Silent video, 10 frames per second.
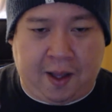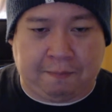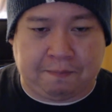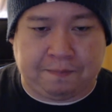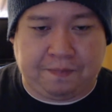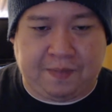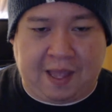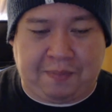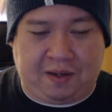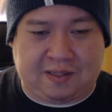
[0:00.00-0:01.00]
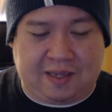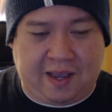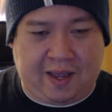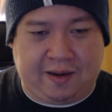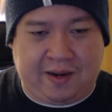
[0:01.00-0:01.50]
That being
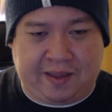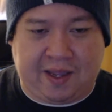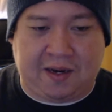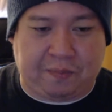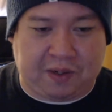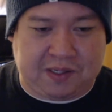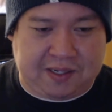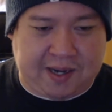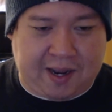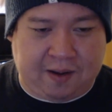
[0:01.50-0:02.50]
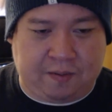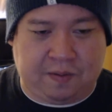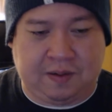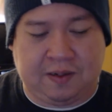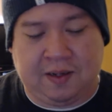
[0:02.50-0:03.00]
said, yeah, the ending brings it
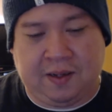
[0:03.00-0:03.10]
down.